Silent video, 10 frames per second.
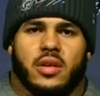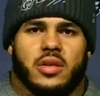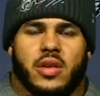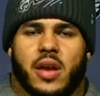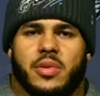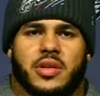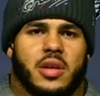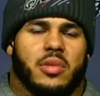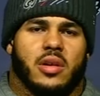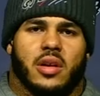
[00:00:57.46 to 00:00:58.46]
They're a scrappy
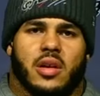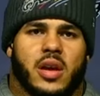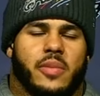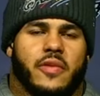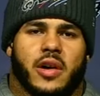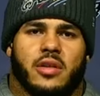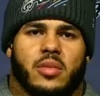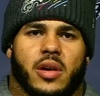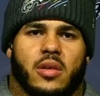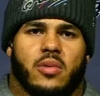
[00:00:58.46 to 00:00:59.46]
team, and they're going to keep
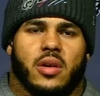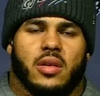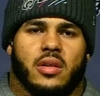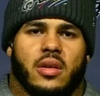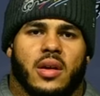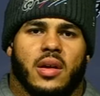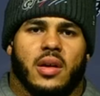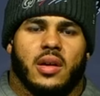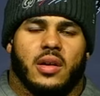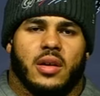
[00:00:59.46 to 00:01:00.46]
fighting no matter what. And
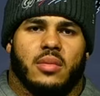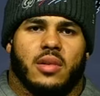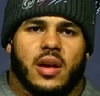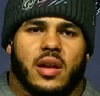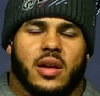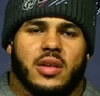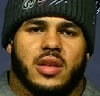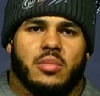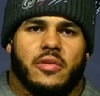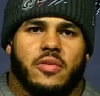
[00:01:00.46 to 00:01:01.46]
kind of like I
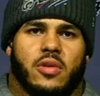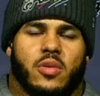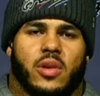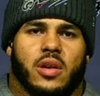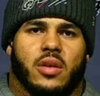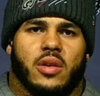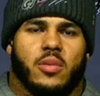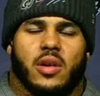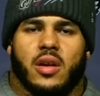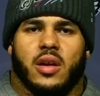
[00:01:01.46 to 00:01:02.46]
said before, we know
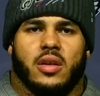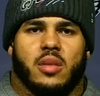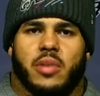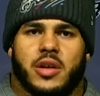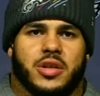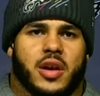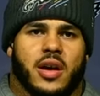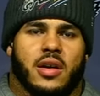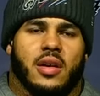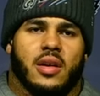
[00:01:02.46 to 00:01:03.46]
that we're going to get their best
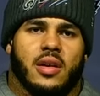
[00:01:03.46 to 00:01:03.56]
shot.